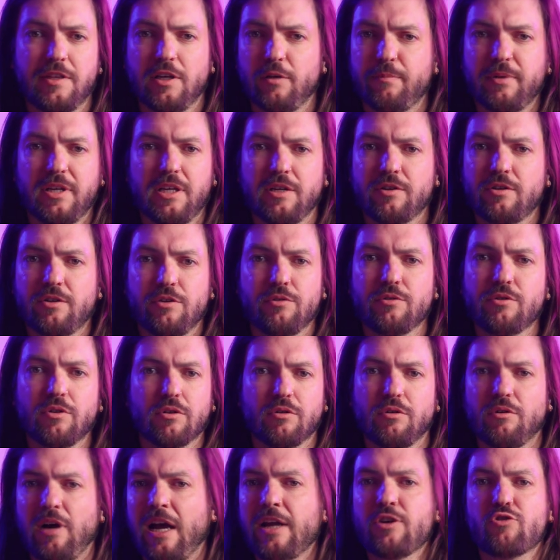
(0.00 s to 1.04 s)
There'll be
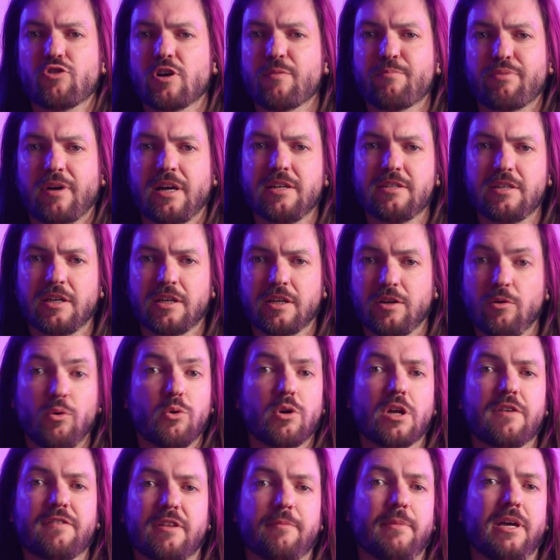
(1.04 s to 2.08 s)
Google or Android branding
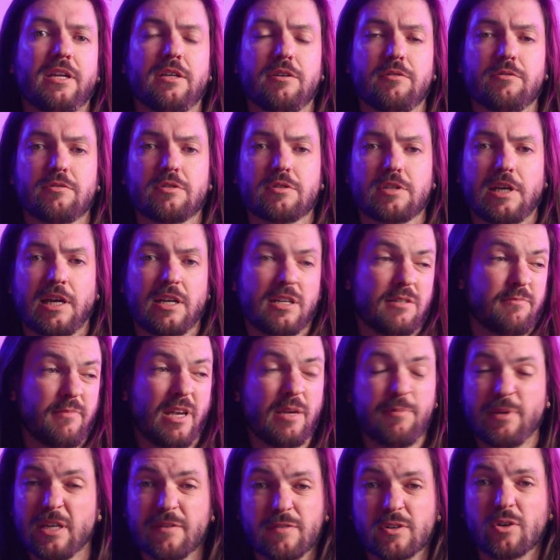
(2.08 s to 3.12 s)
all over the menus and
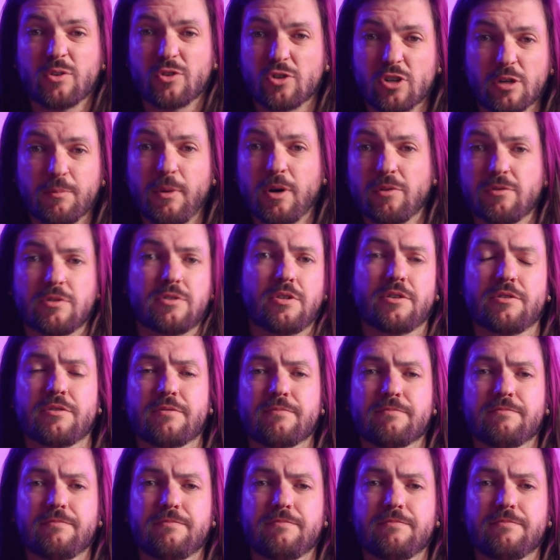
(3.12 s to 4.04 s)
maybe even on the remote too.